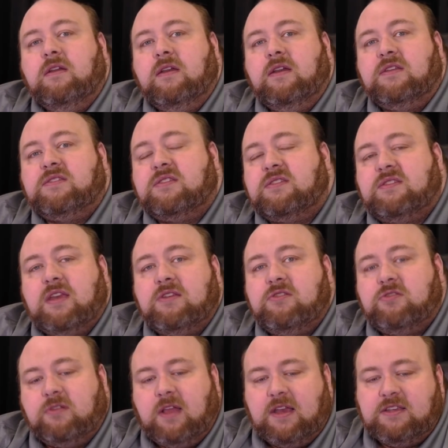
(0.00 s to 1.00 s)
it's a
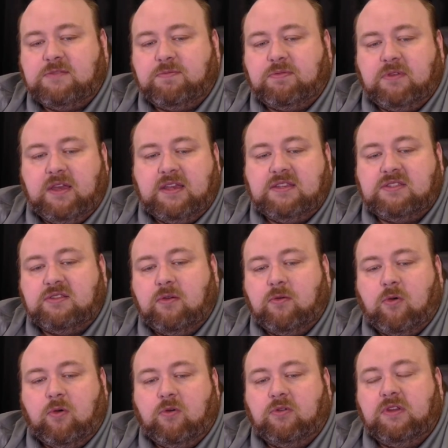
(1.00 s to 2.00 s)
centralized place to
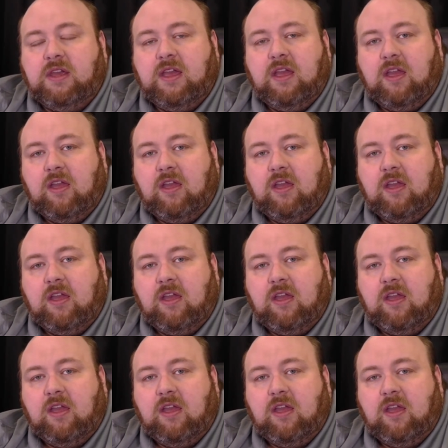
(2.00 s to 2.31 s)
hold